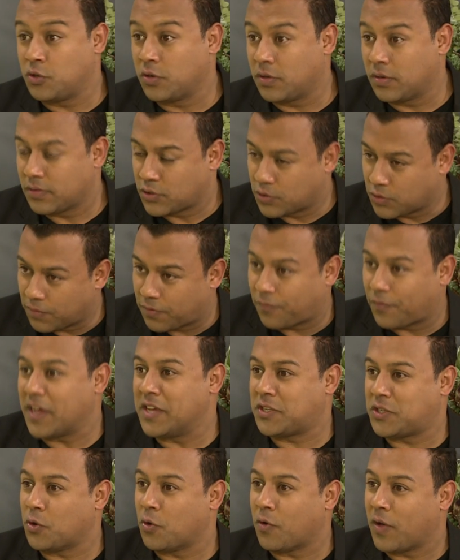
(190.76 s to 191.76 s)
to, to
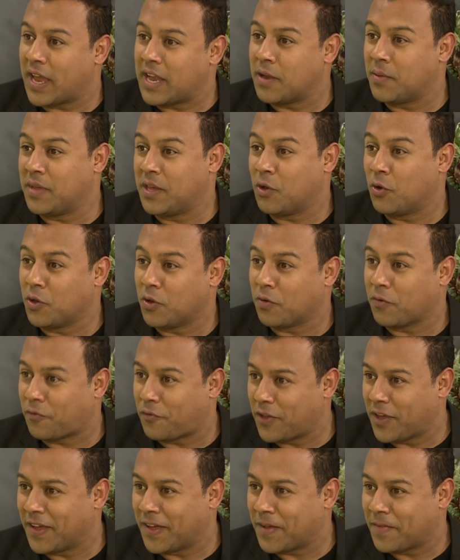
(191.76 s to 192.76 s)
face your enemy or yes. your
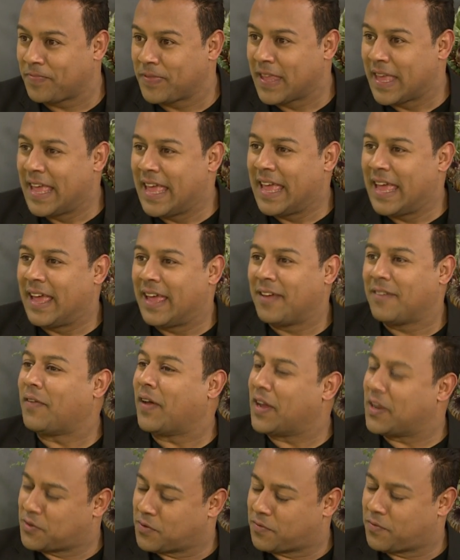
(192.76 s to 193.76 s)
fear. Fight or flight.
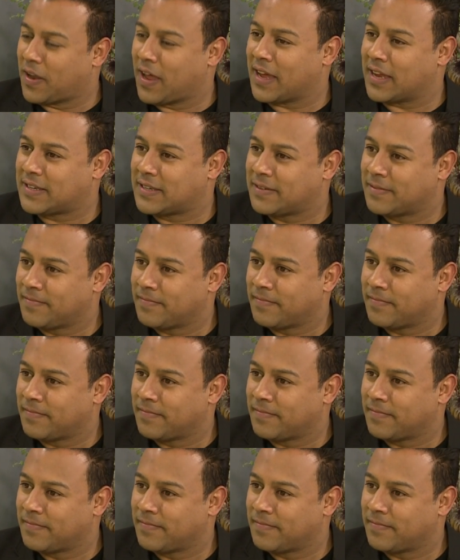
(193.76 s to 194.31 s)
Fight like or flight.